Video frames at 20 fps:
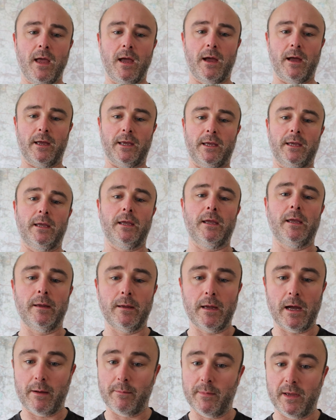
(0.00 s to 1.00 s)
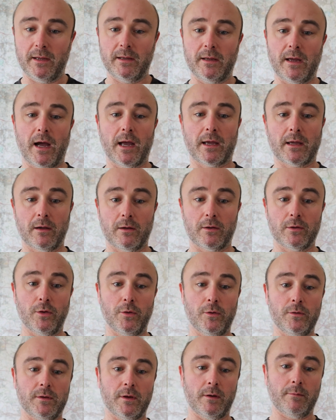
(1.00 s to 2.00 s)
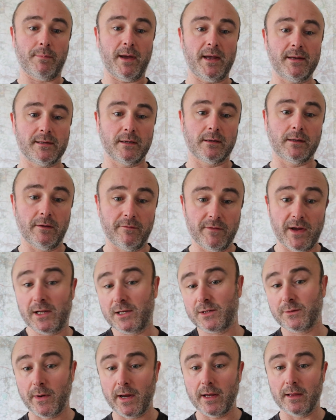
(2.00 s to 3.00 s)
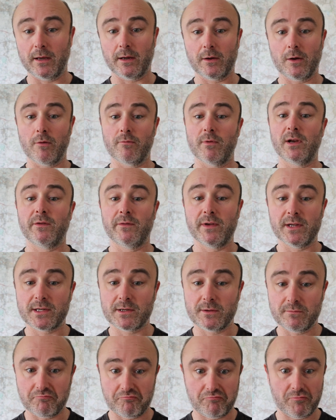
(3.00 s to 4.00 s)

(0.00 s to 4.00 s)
I mean, I conclude that basically Venezuela got rid of its